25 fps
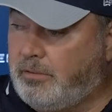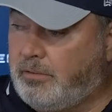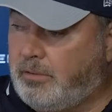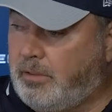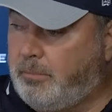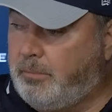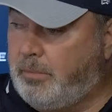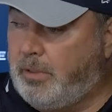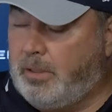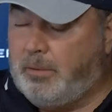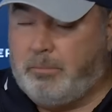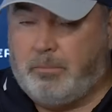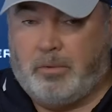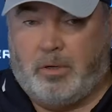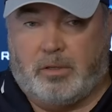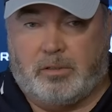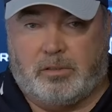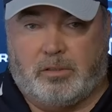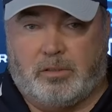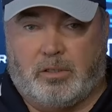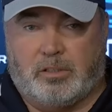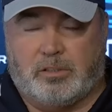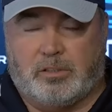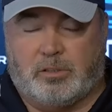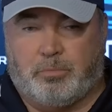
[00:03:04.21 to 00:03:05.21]
I mean, I'm
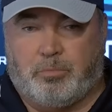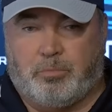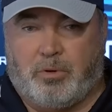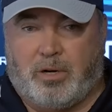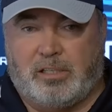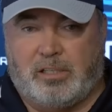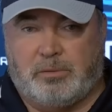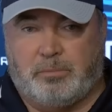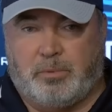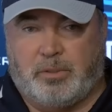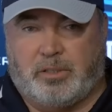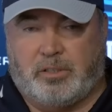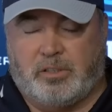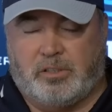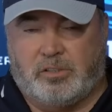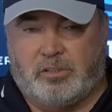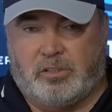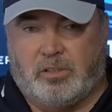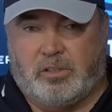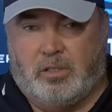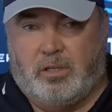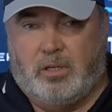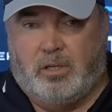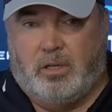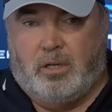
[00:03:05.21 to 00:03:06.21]
not surprised because,
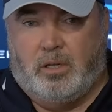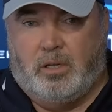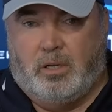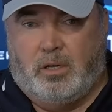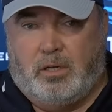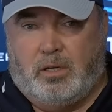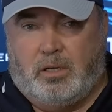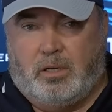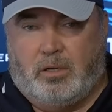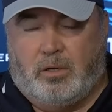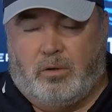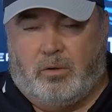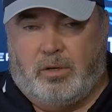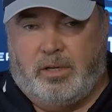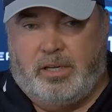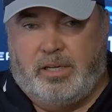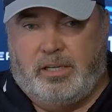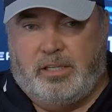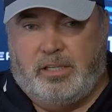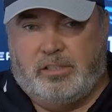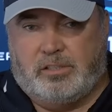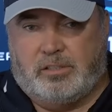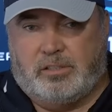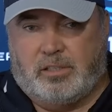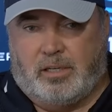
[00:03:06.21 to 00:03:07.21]
you know,
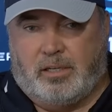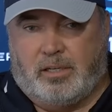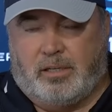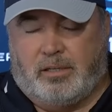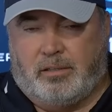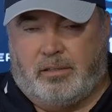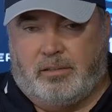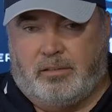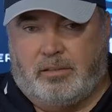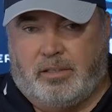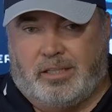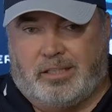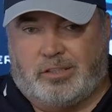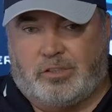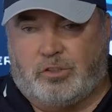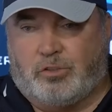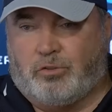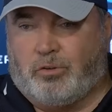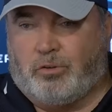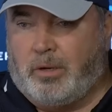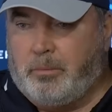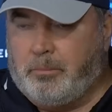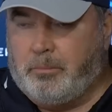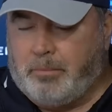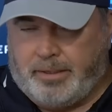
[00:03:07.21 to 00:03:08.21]
he's
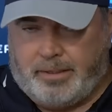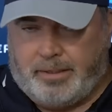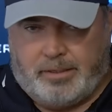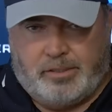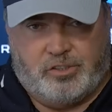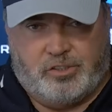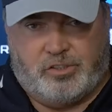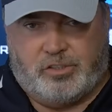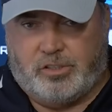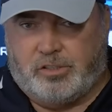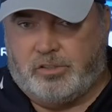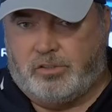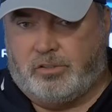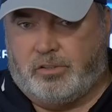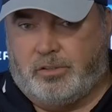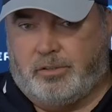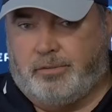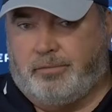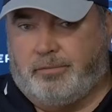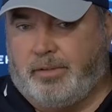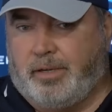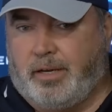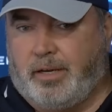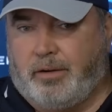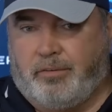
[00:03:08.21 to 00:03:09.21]
extremely consistent
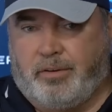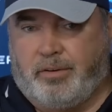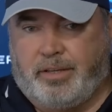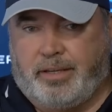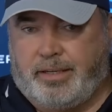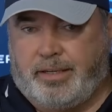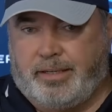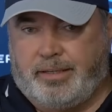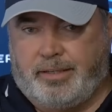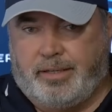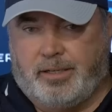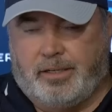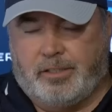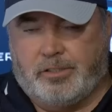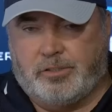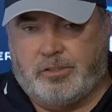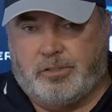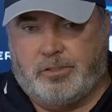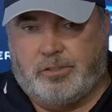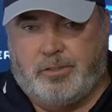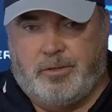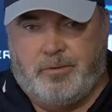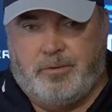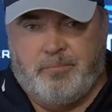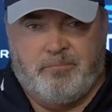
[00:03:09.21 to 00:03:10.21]
in everything he
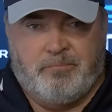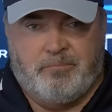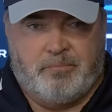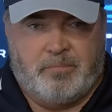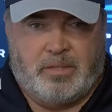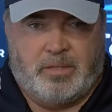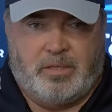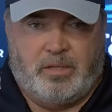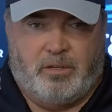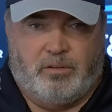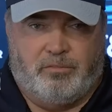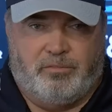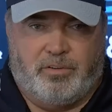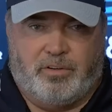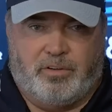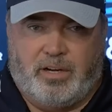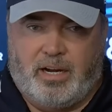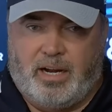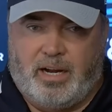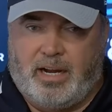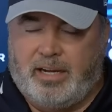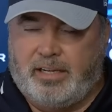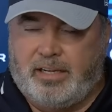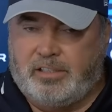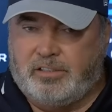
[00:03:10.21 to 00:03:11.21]
does. You know, very
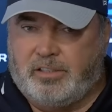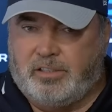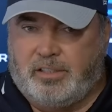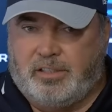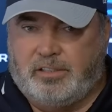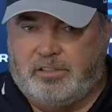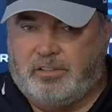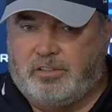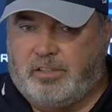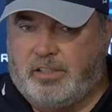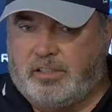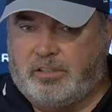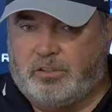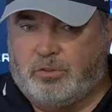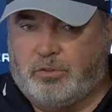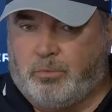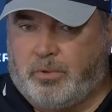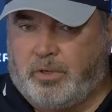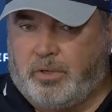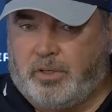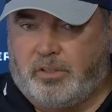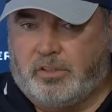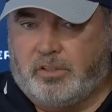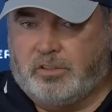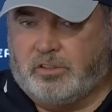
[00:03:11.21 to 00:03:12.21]
high instincts
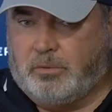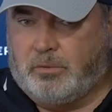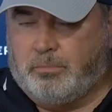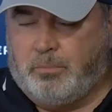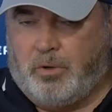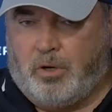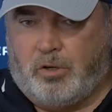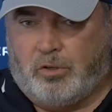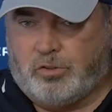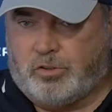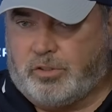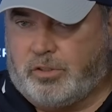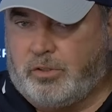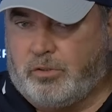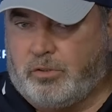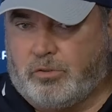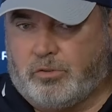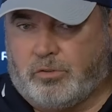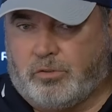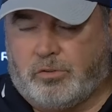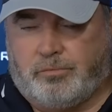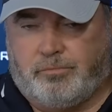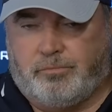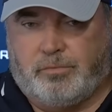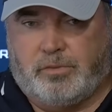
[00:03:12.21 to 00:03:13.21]
awareness, the ball
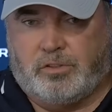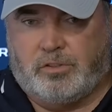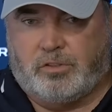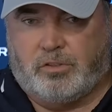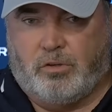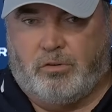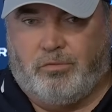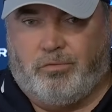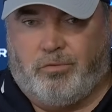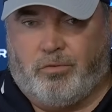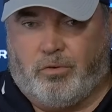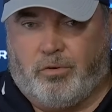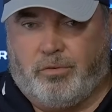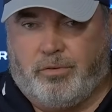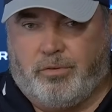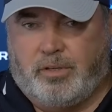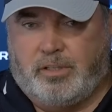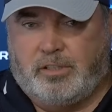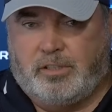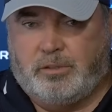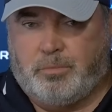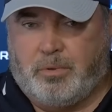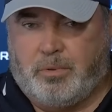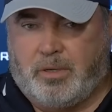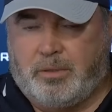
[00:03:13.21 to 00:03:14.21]
skills, and so forth. And
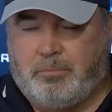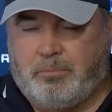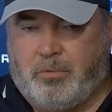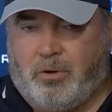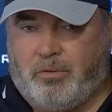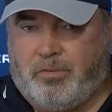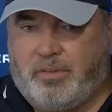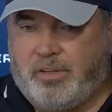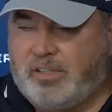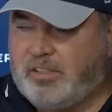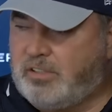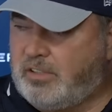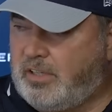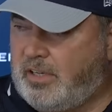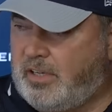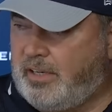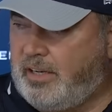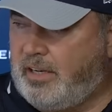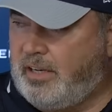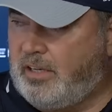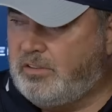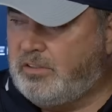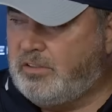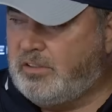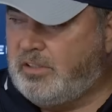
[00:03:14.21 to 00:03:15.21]
he's played both inside
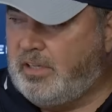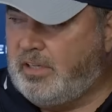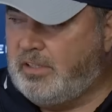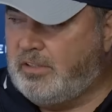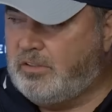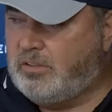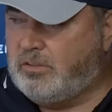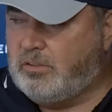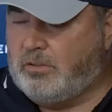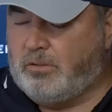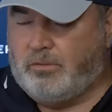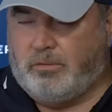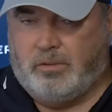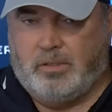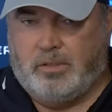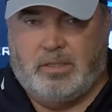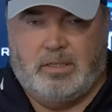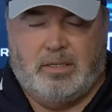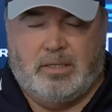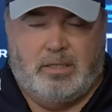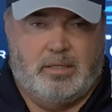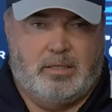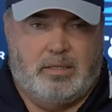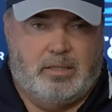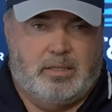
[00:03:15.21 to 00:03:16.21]
and outside. So,
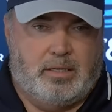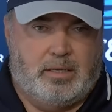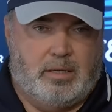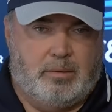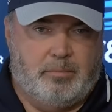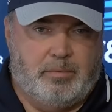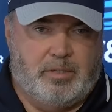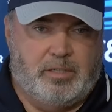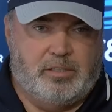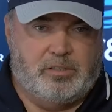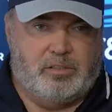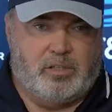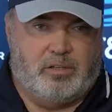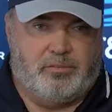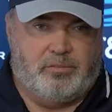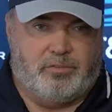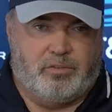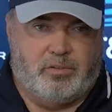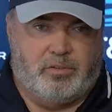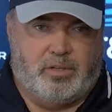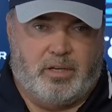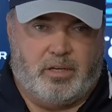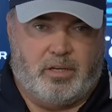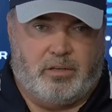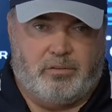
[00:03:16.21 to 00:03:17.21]
I mean, he's off
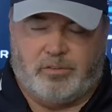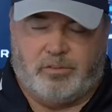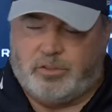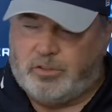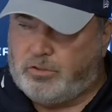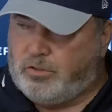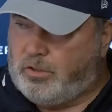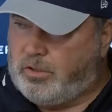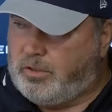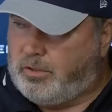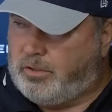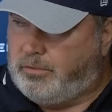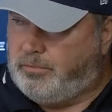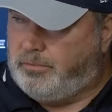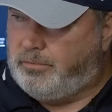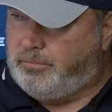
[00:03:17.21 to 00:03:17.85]
to a hell of a start.